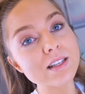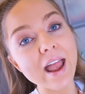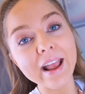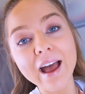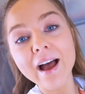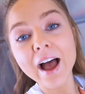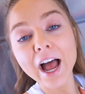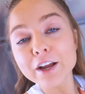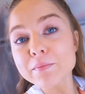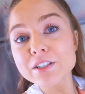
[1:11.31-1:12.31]
Like,
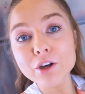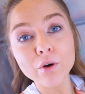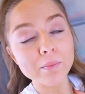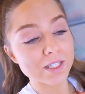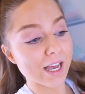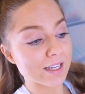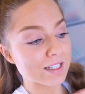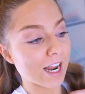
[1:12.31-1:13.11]
I'm so obsessed.